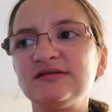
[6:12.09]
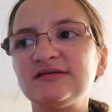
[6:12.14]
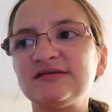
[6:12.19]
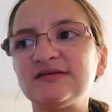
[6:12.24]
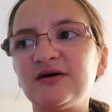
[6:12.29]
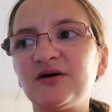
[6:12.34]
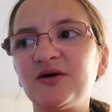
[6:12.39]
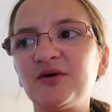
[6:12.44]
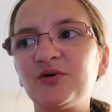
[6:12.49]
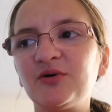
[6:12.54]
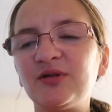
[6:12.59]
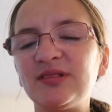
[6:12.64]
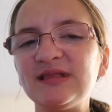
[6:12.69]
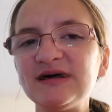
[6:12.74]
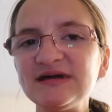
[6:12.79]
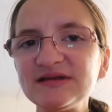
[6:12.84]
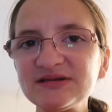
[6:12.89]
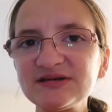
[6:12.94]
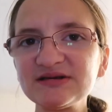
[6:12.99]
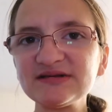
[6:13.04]
So
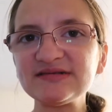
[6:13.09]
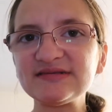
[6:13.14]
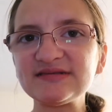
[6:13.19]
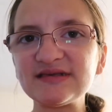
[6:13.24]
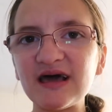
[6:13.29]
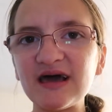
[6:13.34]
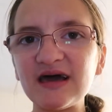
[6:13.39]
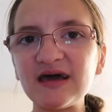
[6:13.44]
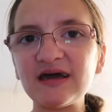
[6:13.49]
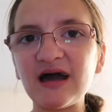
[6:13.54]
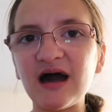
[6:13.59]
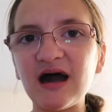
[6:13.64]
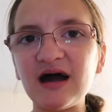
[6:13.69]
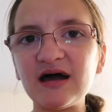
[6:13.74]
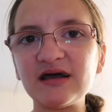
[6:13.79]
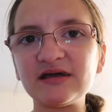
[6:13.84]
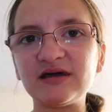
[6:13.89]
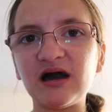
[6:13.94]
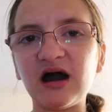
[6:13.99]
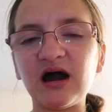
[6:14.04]
let's just say
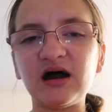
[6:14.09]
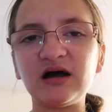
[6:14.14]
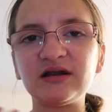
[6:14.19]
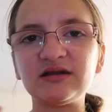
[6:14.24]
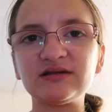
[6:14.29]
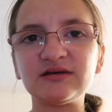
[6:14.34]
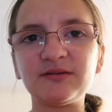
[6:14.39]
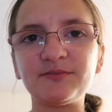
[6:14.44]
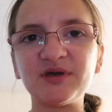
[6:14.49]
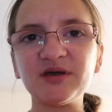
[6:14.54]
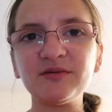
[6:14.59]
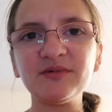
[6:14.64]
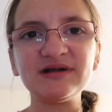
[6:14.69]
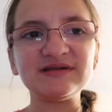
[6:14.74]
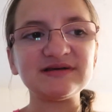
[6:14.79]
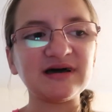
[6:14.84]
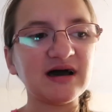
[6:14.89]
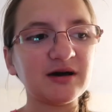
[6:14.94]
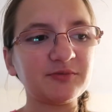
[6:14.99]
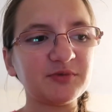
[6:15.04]
I got, me and my
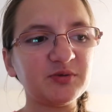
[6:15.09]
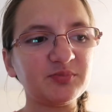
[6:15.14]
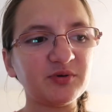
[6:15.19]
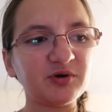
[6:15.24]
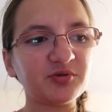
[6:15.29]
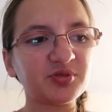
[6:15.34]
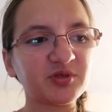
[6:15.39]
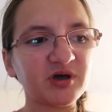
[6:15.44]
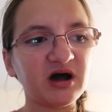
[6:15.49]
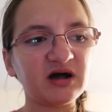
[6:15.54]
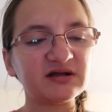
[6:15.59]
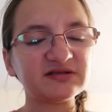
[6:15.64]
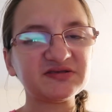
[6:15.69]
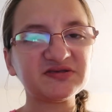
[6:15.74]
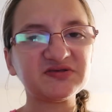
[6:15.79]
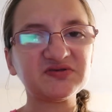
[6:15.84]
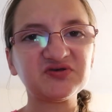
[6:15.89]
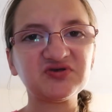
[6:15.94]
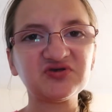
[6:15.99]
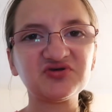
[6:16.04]
dad, we both got
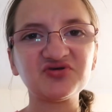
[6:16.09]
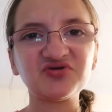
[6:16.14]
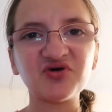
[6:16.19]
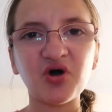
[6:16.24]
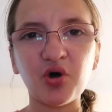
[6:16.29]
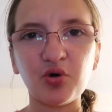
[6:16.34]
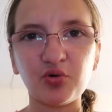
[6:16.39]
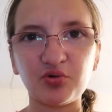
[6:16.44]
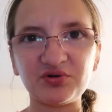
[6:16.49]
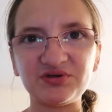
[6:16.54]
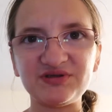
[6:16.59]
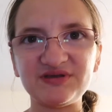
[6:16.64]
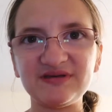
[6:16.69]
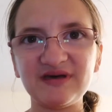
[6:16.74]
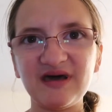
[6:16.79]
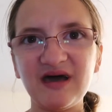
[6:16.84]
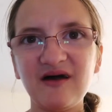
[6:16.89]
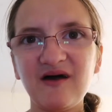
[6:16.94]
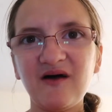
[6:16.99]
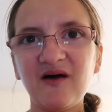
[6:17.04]
soaked
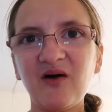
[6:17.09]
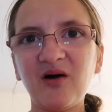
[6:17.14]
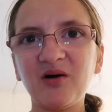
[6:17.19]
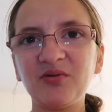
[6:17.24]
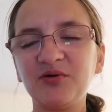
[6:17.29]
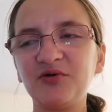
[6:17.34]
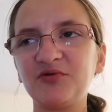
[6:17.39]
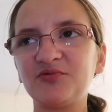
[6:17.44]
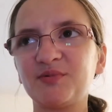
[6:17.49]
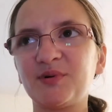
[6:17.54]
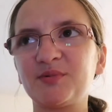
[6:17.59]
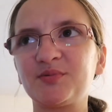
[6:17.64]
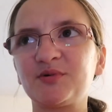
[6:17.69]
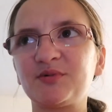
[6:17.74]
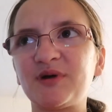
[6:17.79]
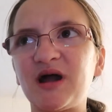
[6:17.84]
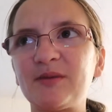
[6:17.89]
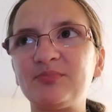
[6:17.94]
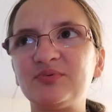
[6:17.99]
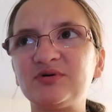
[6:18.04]
on those river
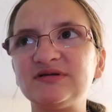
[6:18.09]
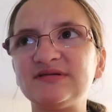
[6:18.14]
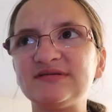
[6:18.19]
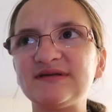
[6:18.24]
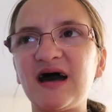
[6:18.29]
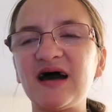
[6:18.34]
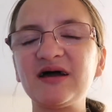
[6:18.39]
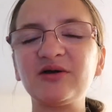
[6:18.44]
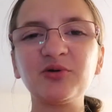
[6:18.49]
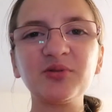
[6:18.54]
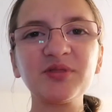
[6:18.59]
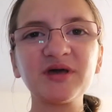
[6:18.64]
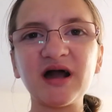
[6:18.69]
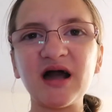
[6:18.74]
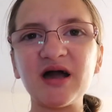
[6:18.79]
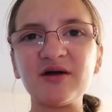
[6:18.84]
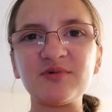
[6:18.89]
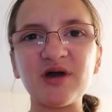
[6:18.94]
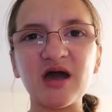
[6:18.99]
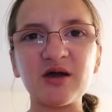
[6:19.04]
rapids. I don't think
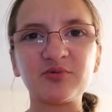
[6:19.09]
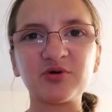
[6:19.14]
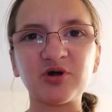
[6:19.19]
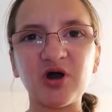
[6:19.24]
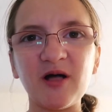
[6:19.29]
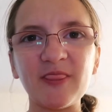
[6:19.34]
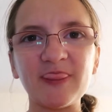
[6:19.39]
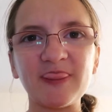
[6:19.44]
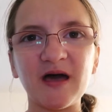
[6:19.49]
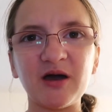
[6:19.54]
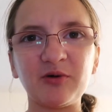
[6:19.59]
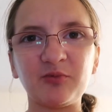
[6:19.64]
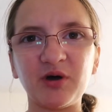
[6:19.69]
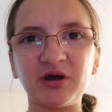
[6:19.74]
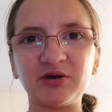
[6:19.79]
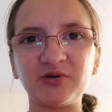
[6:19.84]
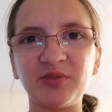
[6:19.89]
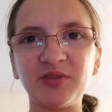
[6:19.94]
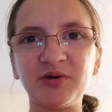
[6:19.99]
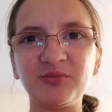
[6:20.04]
I've ever gotten that
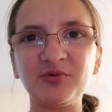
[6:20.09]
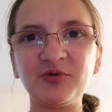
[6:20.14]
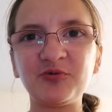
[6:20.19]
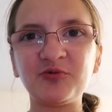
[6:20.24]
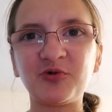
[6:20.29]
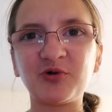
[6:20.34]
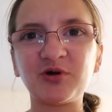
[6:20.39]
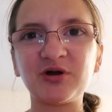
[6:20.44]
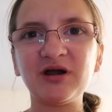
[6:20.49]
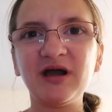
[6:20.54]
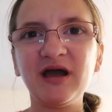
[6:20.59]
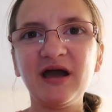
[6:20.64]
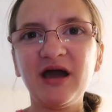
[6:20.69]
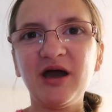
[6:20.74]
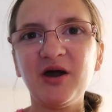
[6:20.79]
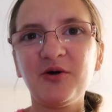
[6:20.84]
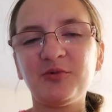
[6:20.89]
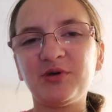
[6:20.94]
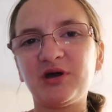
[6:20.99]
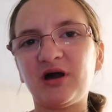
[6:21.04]
wet on them before.
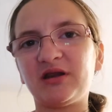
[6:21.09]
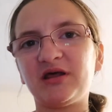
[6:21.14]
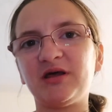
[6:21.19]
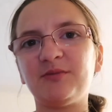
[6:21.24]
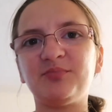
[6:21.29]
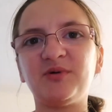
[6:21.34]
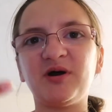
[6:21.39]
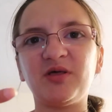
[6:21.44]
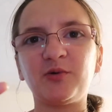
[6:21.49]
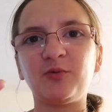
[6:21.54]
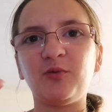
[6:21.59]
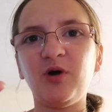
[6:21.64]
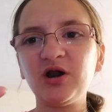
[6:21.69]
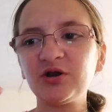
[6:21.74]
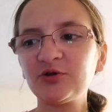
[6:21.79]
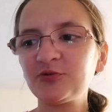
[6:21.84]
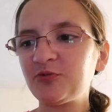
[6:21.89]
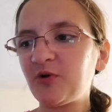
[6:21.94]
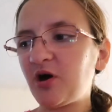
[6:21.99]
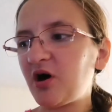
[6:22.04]
We got hit by the
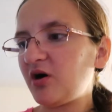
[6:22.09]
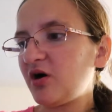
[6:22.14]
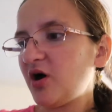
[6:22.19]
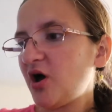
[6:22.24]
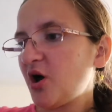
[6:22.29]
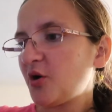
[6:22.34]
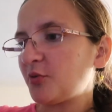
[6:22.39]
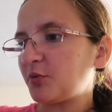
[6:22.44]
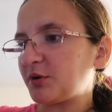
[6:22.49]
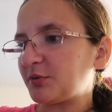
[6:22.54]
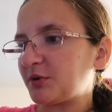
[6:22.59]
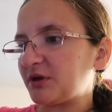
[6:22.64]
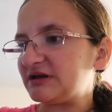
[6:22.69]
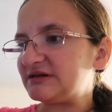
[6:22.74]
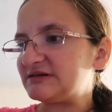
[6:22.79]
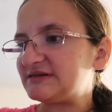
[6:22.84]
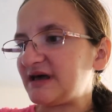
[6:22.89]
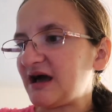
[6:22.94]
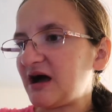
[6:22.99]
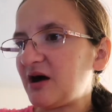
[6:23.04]
waterfall. We
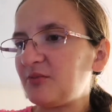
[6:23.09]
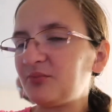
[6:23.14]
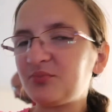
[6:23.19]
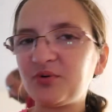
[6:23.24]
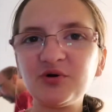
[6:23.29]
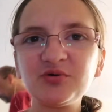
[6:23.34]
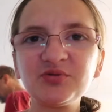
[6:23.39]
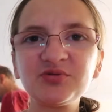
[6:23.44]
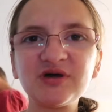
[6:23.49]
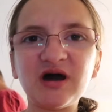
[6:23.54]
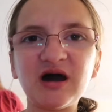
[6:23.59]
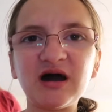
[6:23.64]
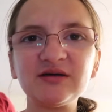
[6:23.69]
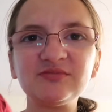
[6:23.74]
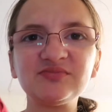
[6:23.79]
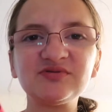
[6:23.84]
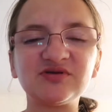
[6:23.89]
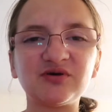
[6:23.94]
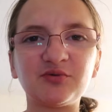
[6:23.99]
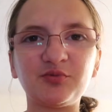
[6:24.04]
went down both
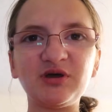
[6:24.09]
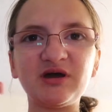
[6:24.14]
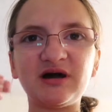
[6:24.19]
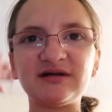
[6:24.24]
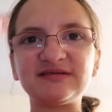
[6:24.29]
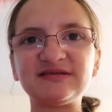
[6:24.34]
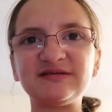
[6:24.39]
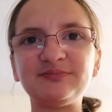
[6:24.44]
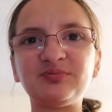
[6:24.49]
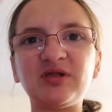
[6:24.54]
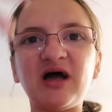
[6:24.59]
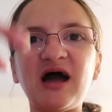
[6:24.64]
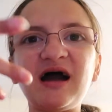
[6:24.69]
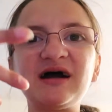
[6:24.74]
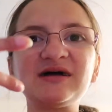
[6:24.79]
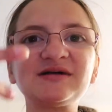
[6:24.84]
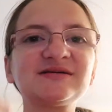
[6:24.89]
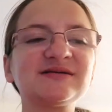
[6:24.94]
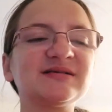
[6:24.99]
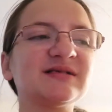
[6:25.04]
times, so we got
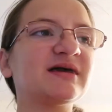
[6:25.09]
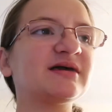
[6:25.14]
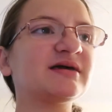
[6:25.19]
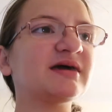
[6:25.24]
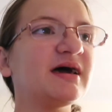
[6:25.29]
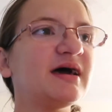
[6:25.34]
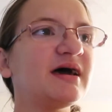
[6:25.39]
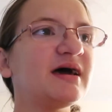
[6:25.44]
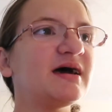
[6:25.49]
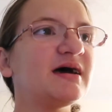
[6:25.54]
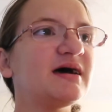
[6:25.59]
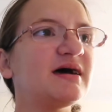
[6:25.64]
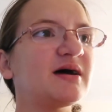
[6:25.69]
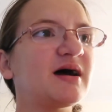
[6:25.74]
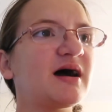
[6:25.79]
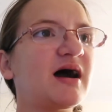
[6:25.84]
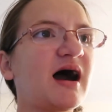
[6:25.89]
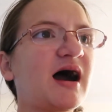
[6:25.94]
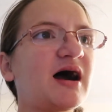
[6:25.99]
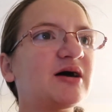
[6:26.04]
splashed. Like,
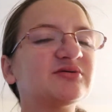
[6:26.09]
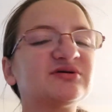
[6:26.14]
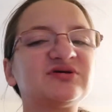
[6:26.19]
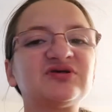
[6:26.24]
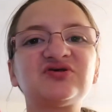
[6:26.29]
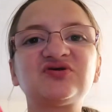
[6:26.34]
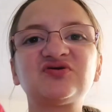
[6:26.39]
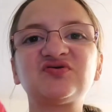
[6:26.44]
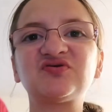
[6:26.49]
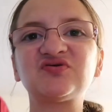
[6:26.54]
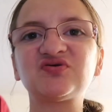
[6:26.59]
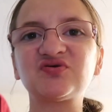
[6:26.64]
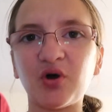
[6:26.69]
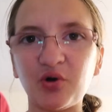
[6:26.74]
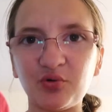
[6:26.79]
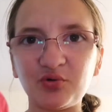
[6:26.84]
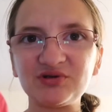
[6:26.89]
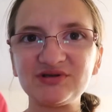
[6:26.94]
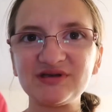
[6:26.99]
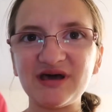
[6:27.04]
I was
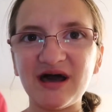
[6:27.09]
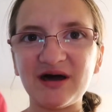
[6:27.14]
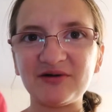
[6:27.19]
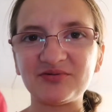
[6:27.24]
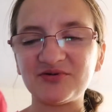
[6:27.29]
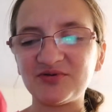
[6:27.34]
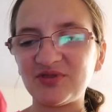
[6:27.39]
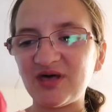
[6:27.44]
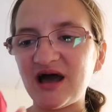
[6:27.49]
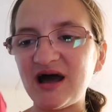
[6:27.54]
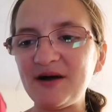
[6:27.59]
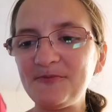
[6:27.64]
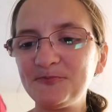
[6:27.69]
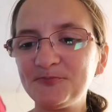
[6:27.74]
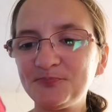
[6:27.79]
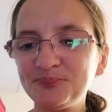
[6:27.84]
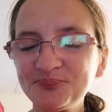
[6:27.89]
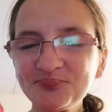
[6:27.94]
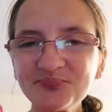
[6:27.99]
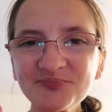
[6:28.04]
soaked after that.
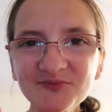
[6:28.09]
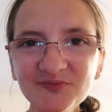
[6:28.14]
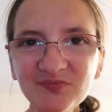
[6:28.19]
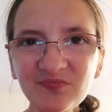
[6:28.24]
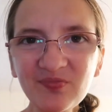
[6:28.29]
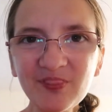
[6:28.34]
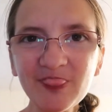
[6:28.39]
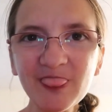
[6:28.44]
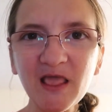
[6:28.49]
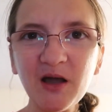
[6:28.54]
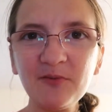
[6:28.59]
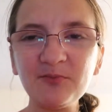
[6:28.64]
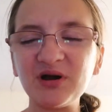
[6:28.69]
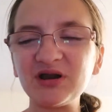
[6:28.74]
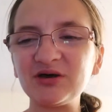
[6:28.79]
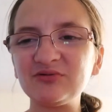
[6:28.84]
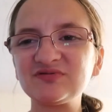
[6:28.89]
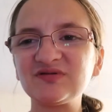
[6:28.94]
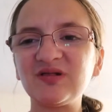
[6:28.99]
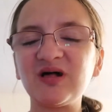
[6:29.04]
But it was